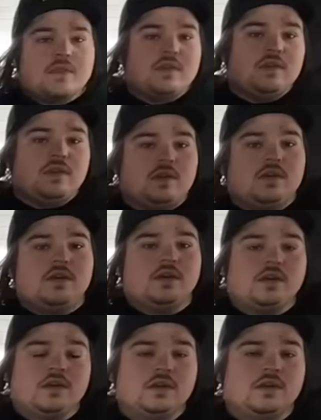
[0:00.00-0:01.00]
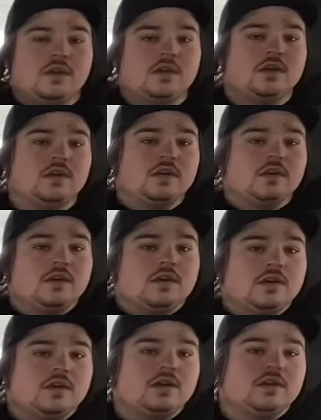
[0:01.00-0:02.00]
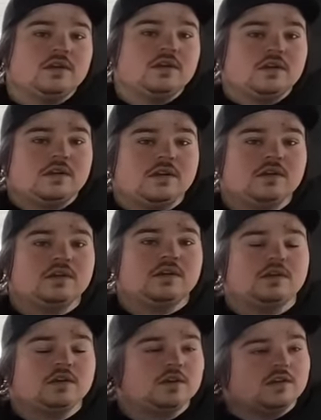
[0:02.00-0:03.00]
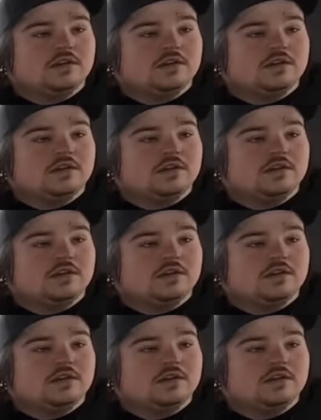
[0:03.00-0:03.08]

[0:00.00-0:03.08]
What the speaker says: No words are spoken by the person on screen.